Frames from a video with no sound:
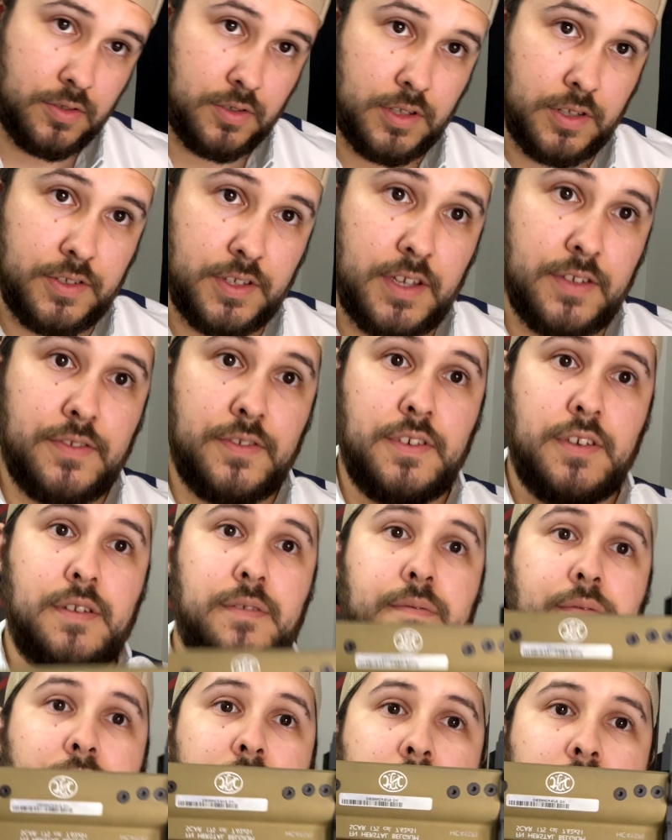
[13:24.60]
You guys can't see it.
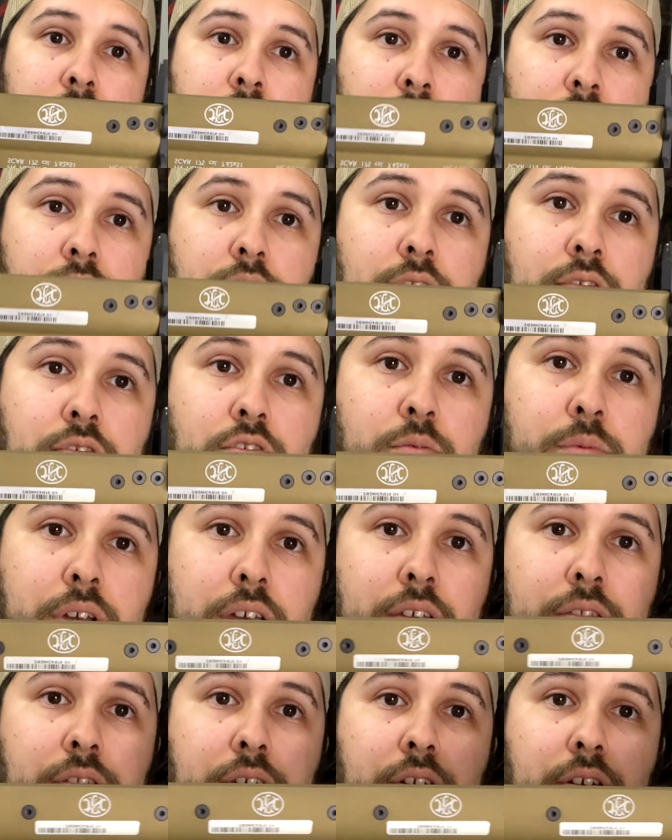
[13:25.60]
Go back
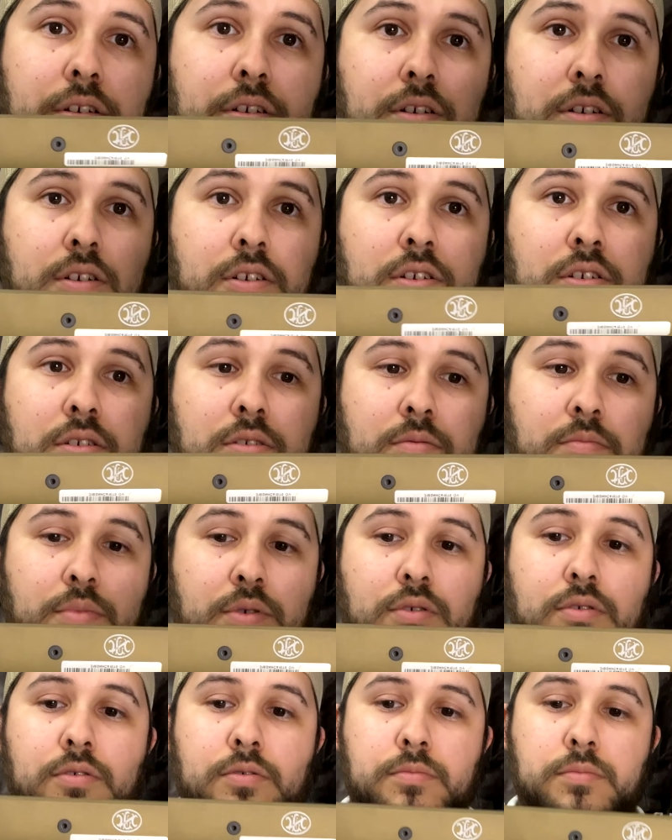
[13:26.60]
in there,
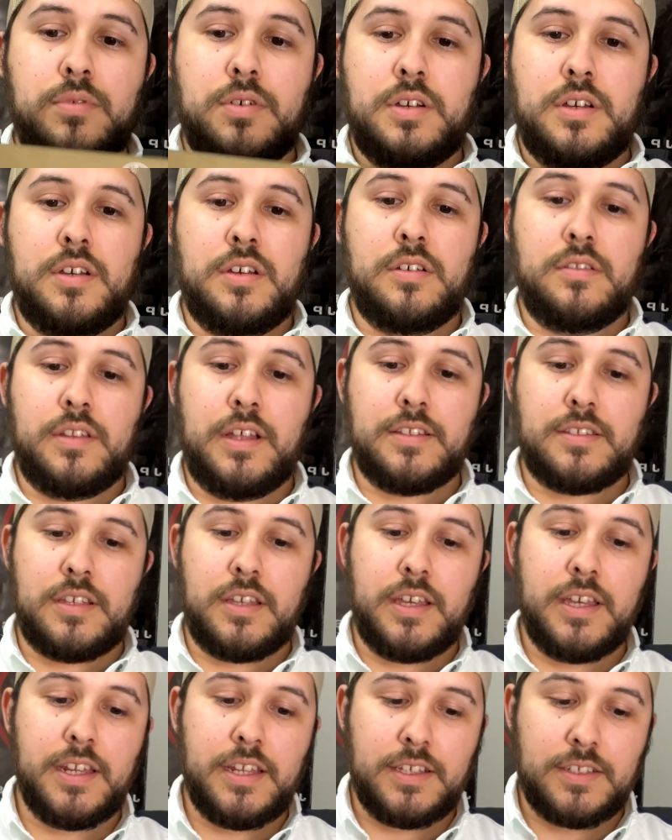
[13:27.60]
boom. That's
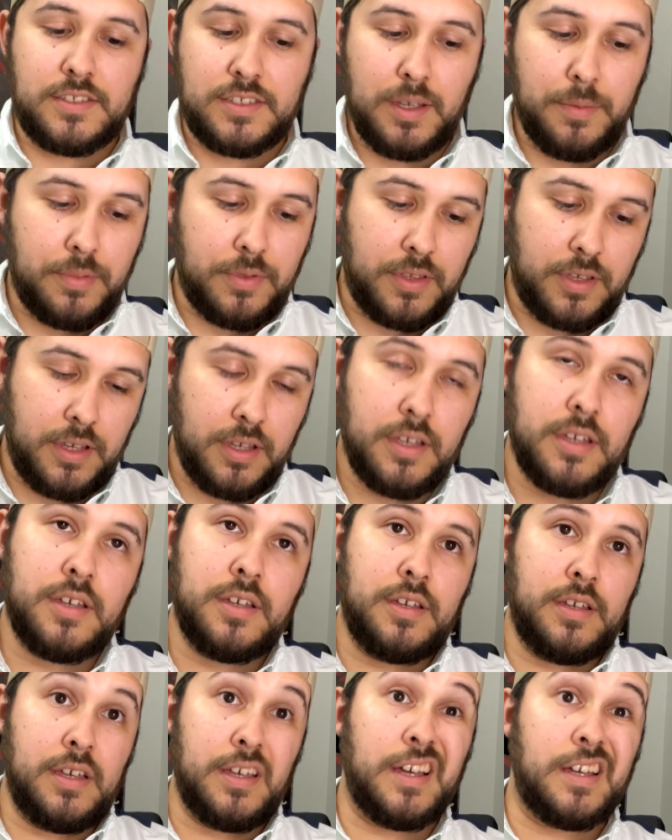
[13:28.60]
hitting something.
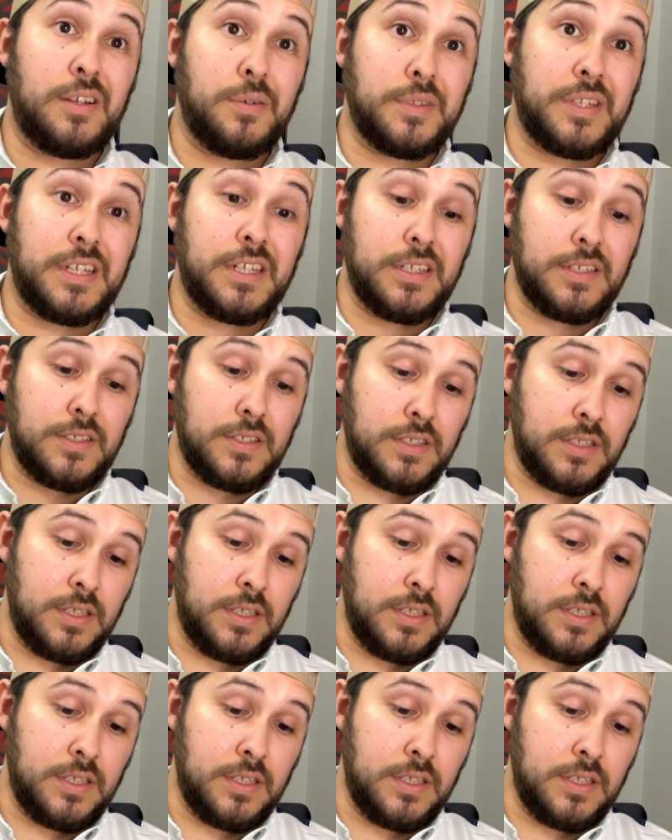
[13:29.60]
I know what that is.